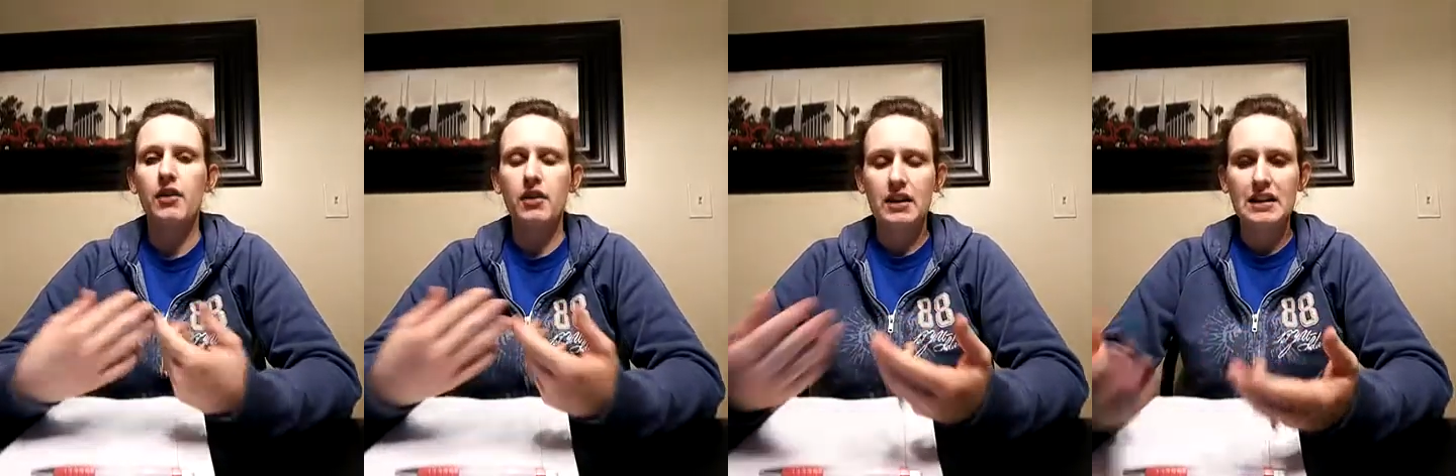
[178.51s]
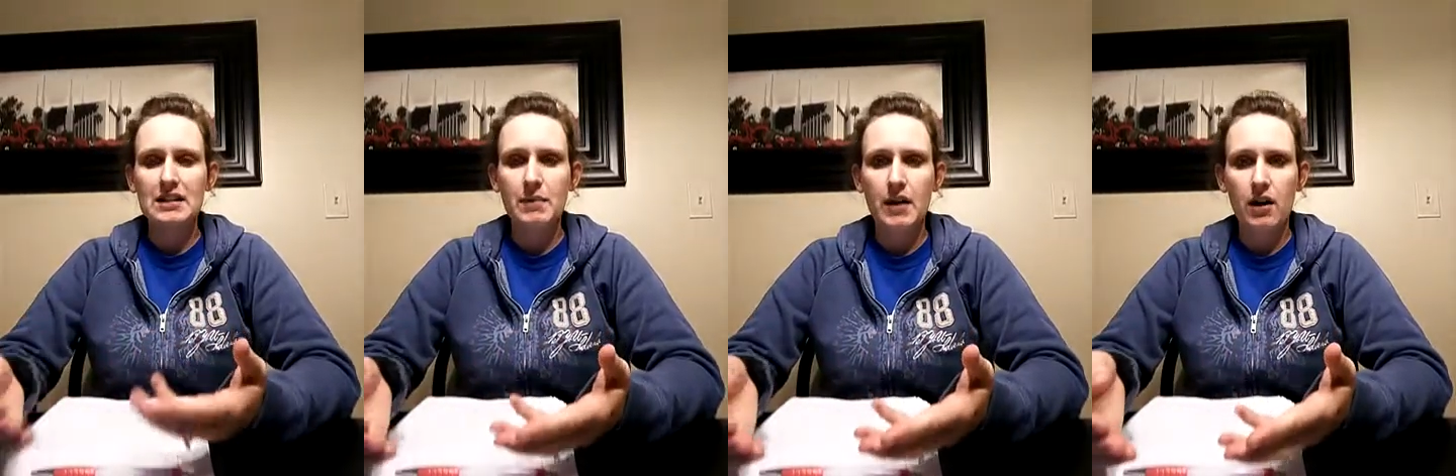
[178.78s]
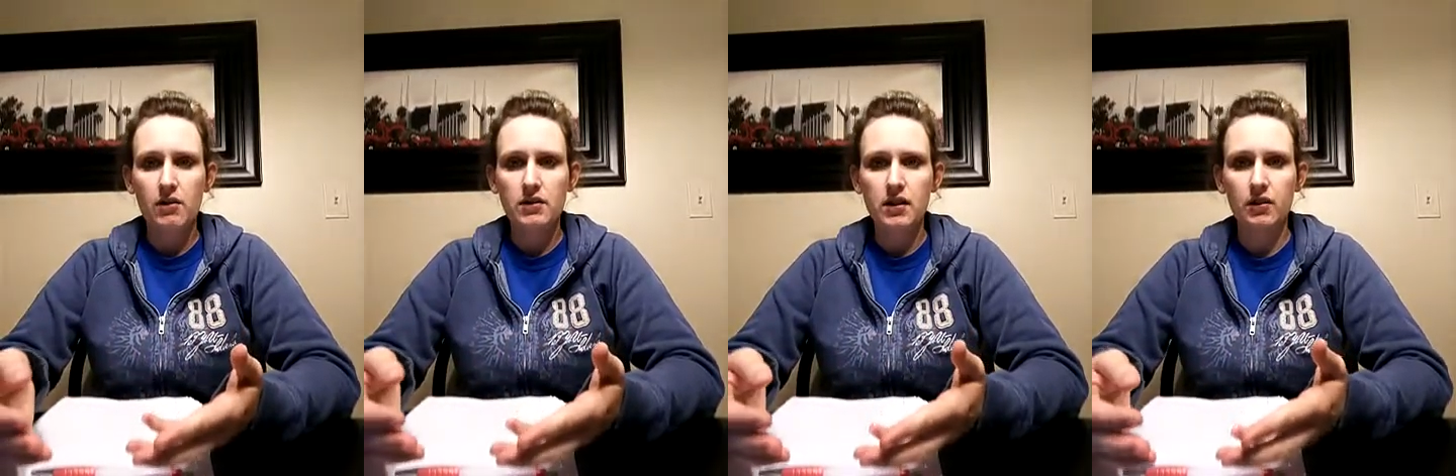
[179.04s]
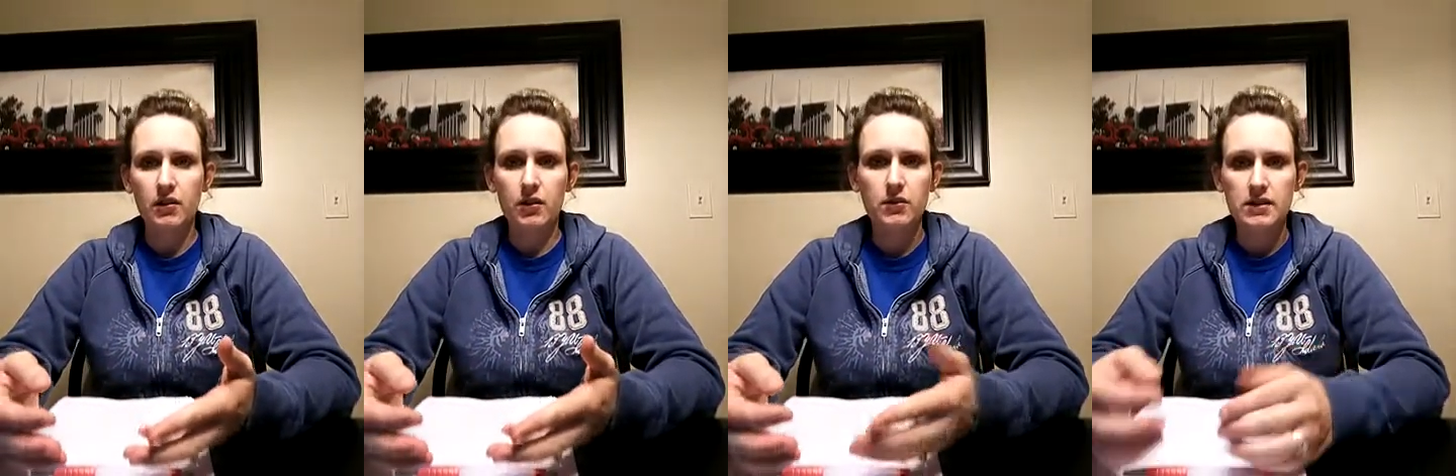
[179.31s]
expound on
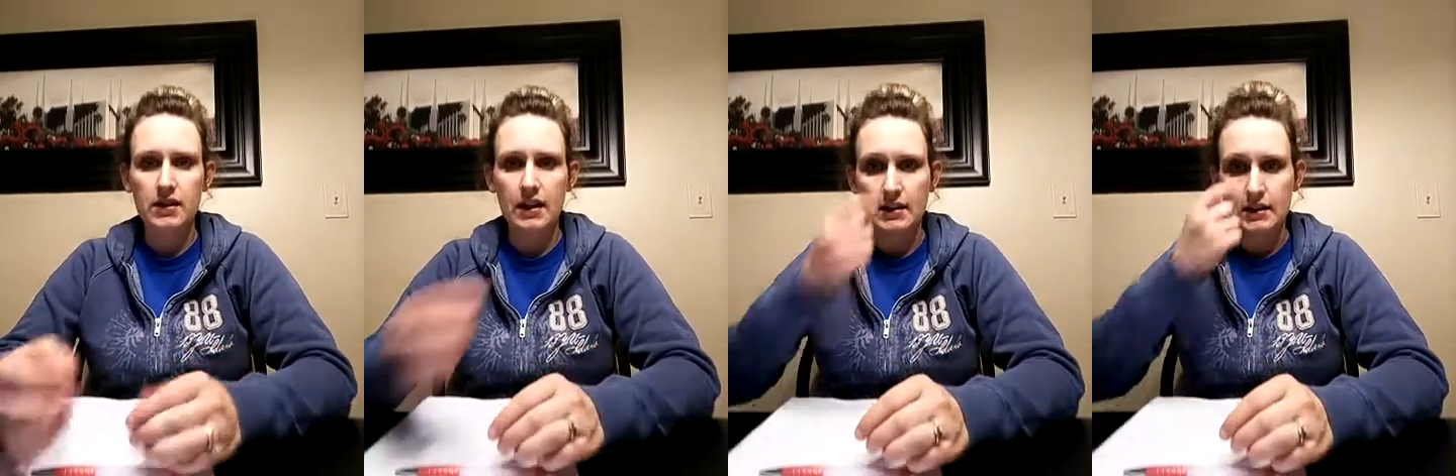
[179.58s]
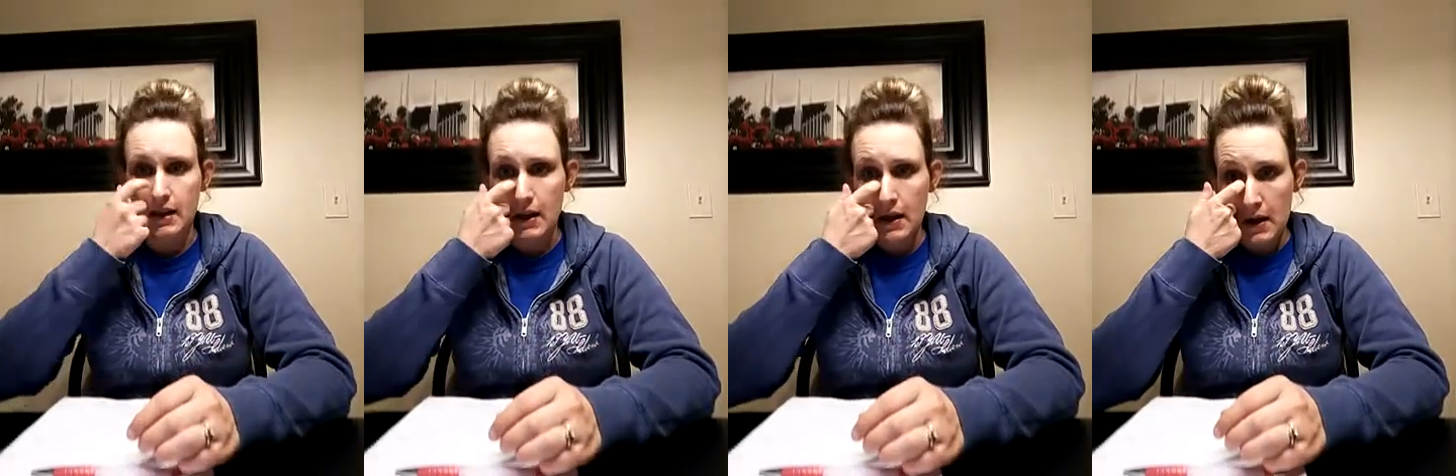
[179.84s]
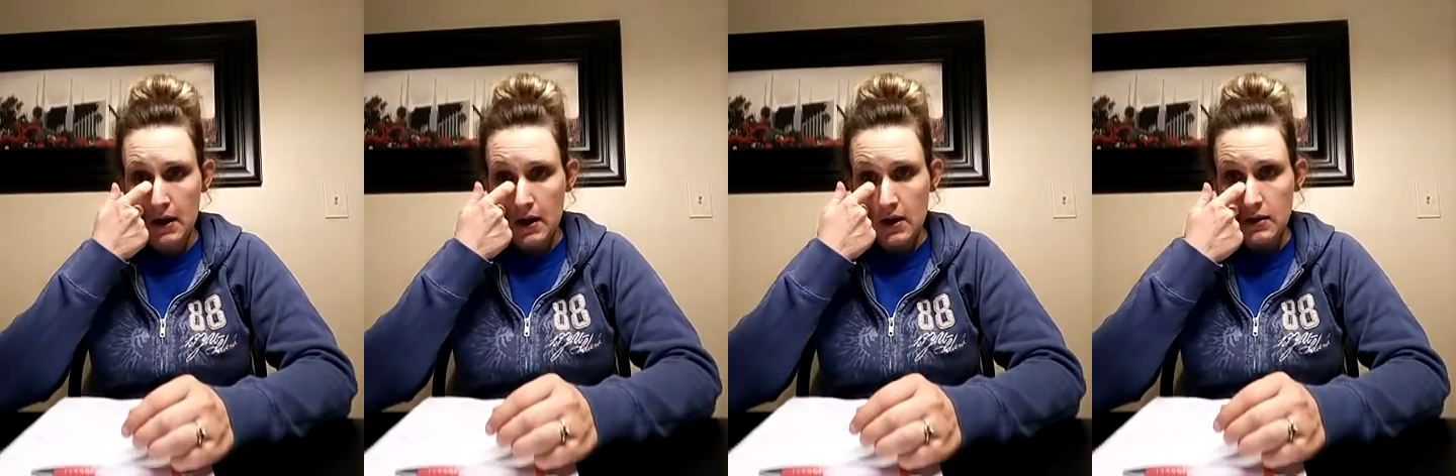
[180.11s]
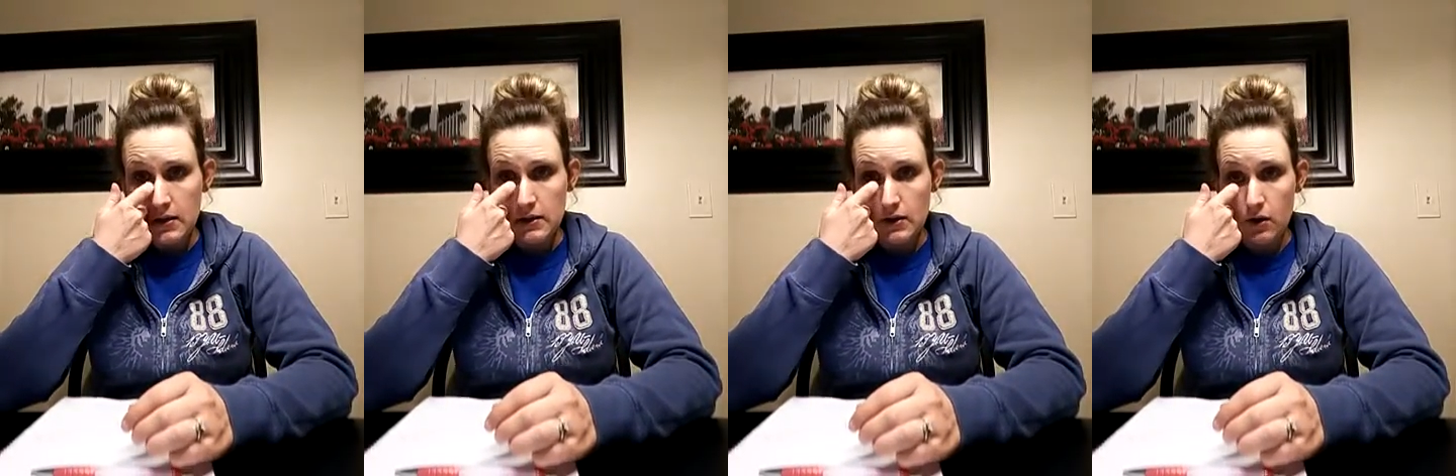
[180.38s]
those things.
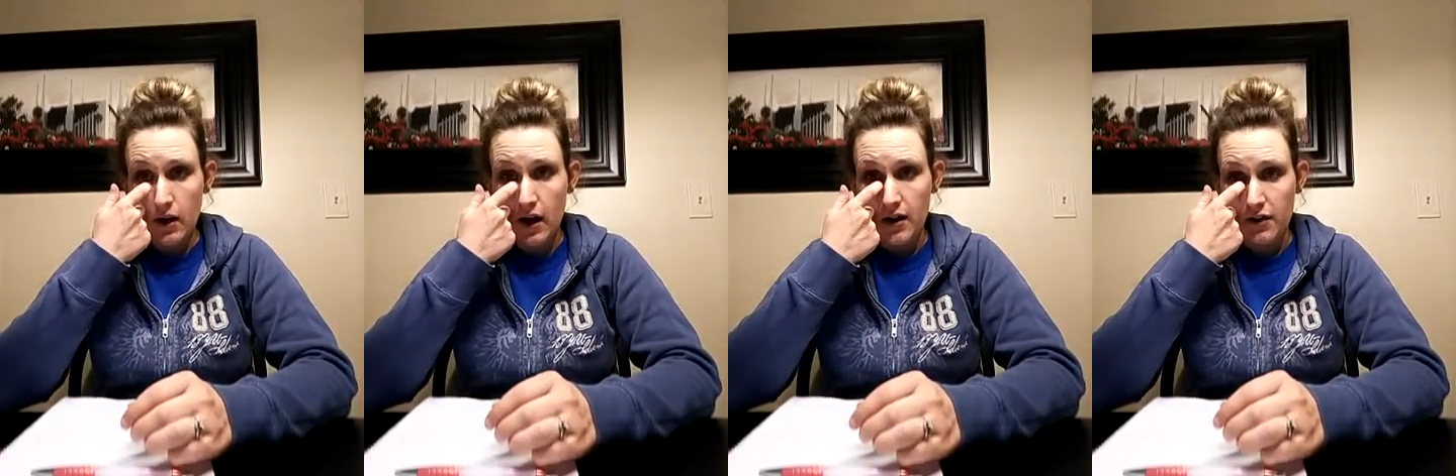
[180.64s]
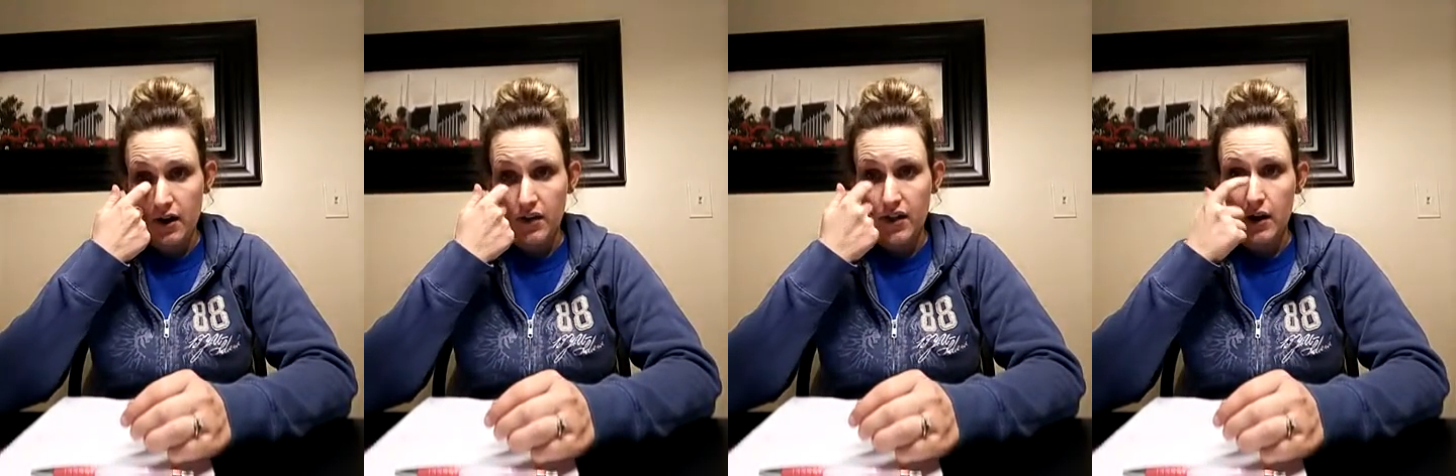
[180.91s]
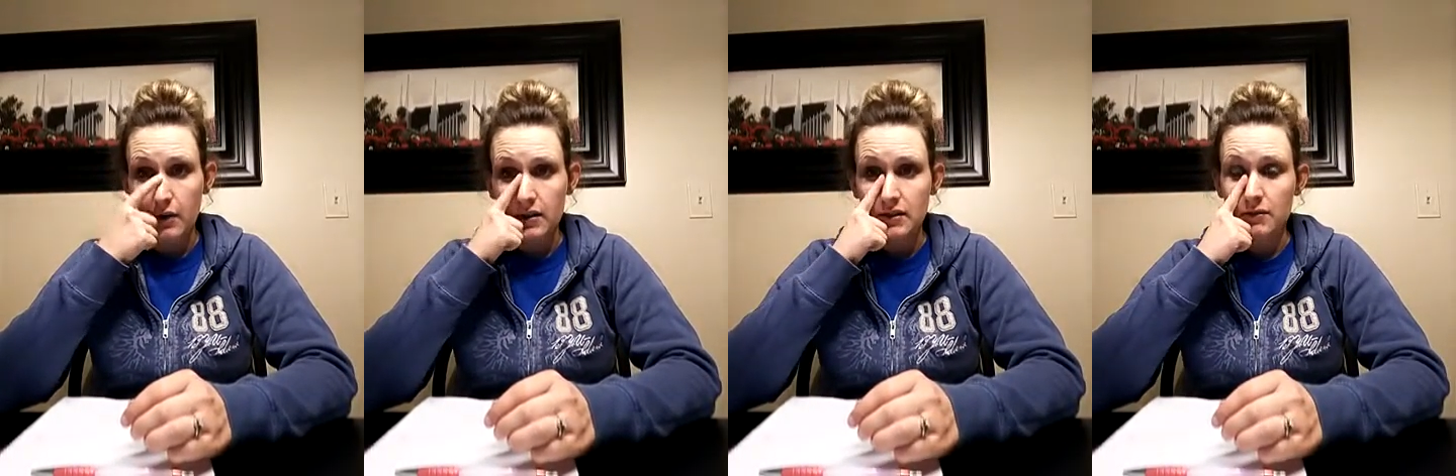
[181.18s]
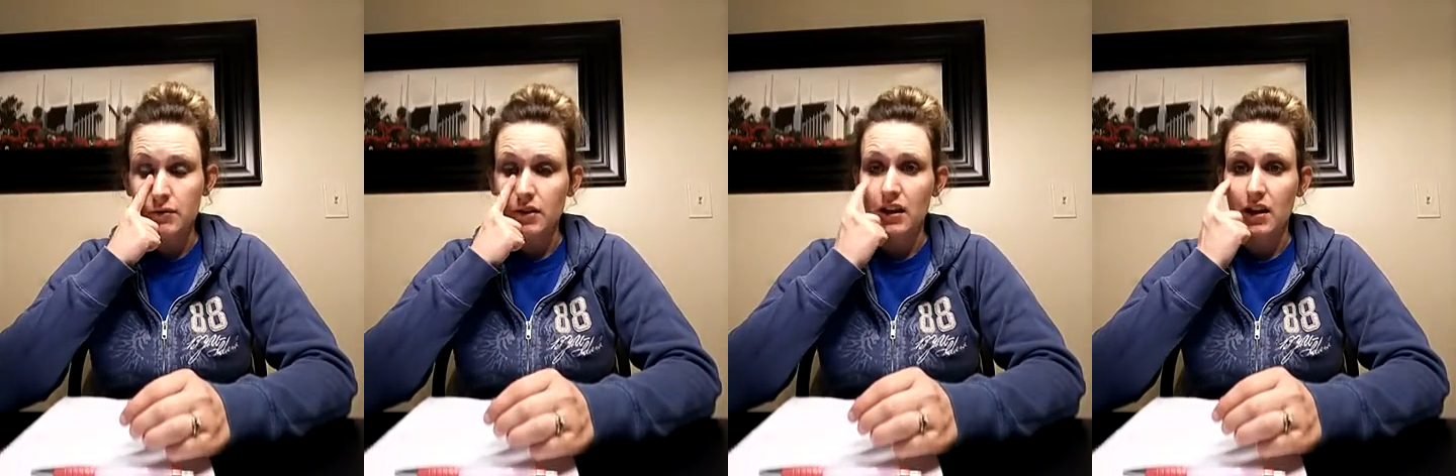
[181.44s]
So I thought that was
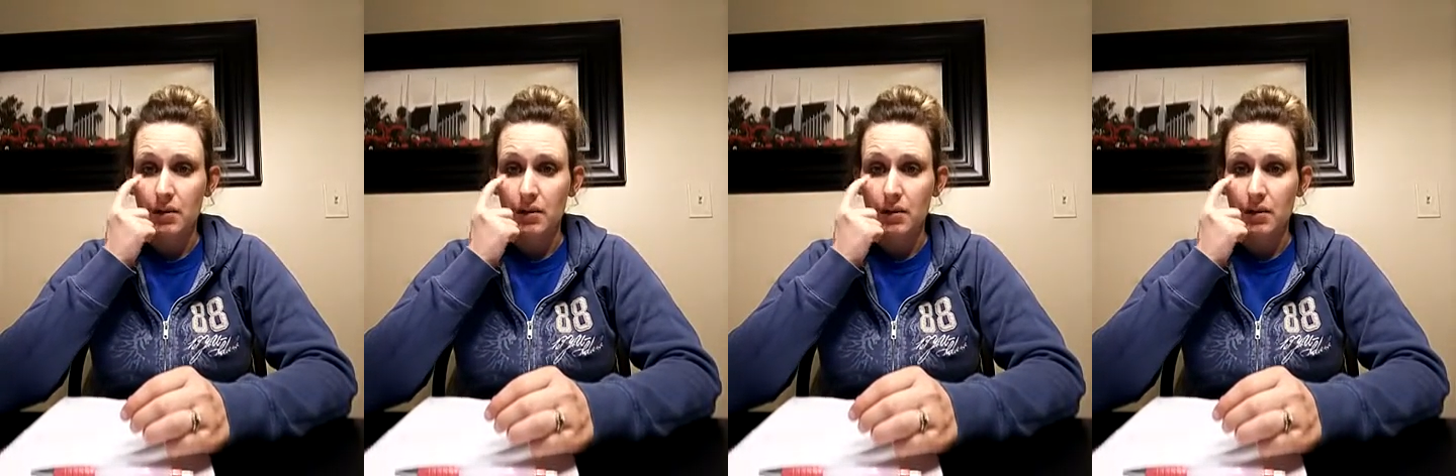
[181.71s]
really